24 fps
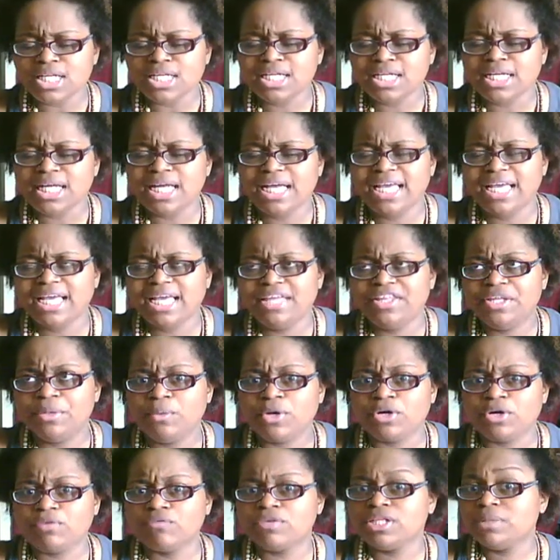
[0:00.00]
and they work
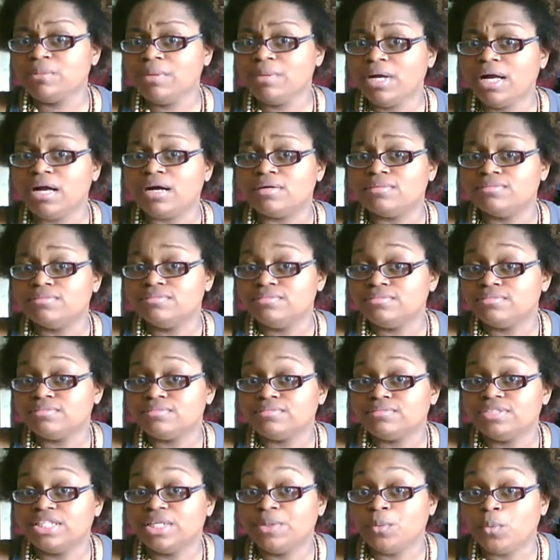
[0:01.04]
really well.
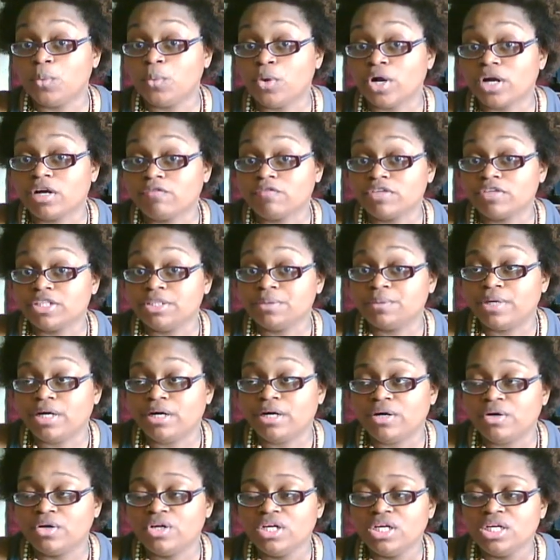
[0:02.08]
They work really well.
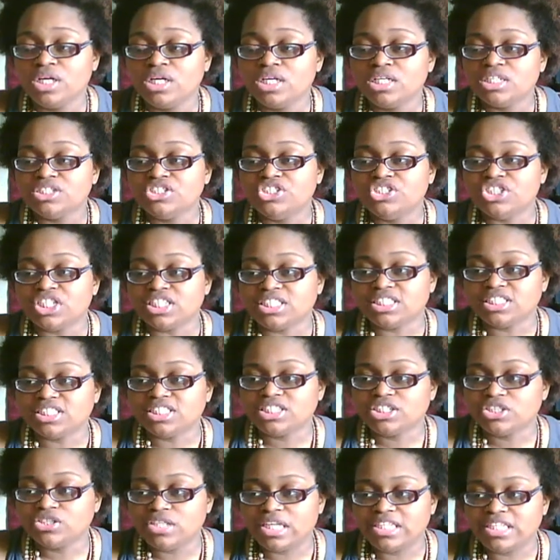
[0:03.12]
Just as
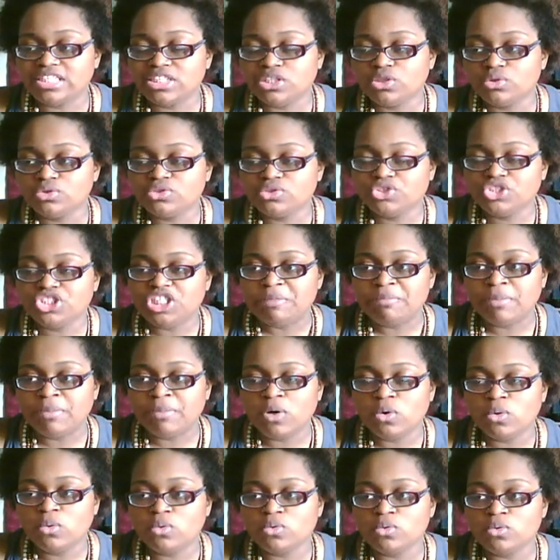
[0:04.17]
a nice little
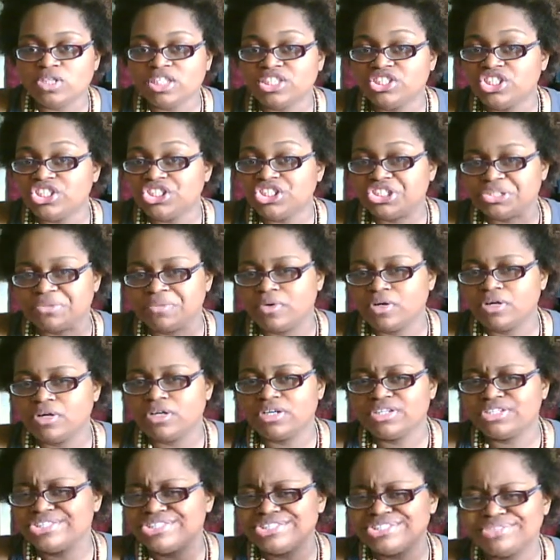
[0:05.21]
cheapo condition
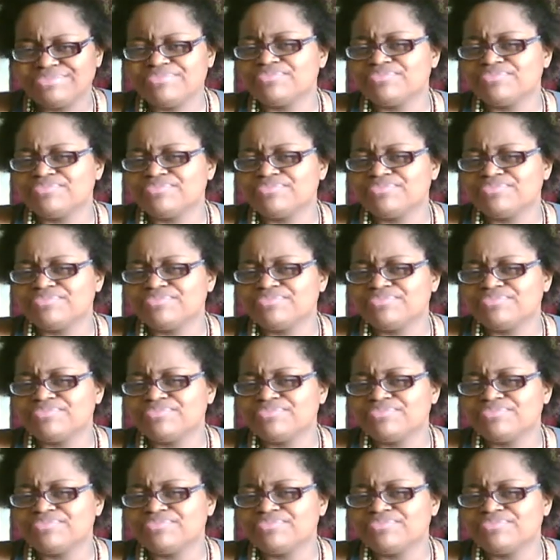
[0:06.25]
wash.